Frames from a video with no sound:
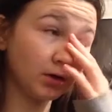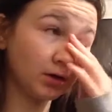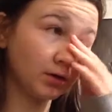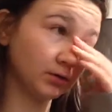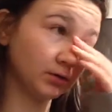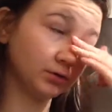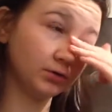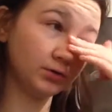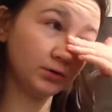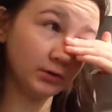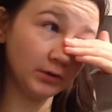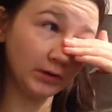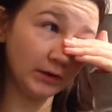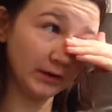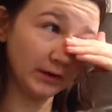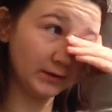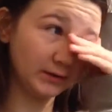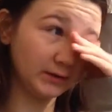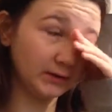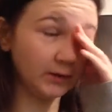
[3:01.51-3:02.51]
can't do
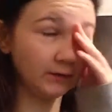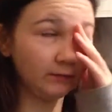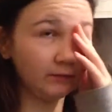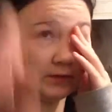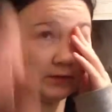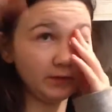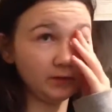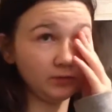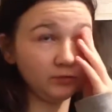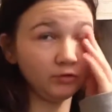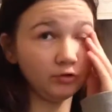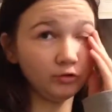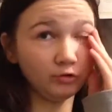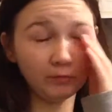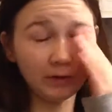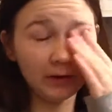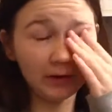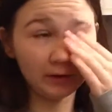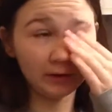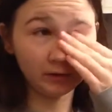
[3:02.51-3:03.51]
that. If it's the other
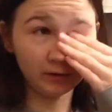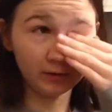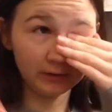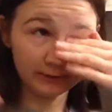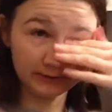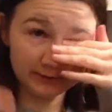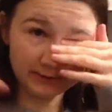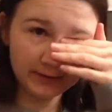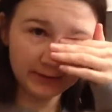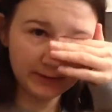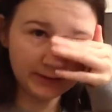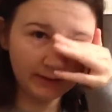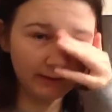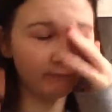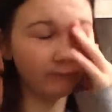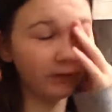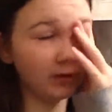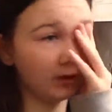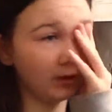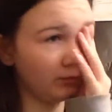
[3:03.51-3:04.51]
way, I can't see the
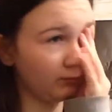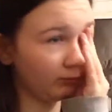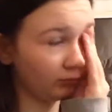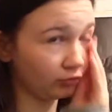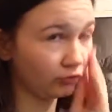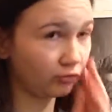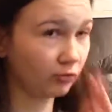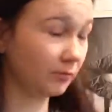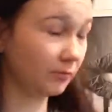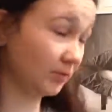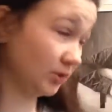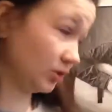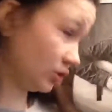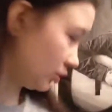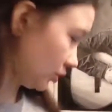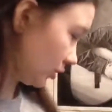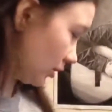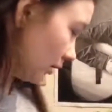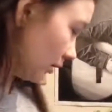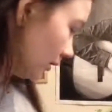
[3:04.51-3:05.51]
camera and I'm sure I'm in
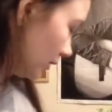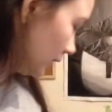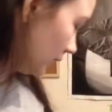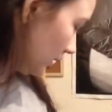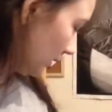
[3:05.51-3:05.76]
shot.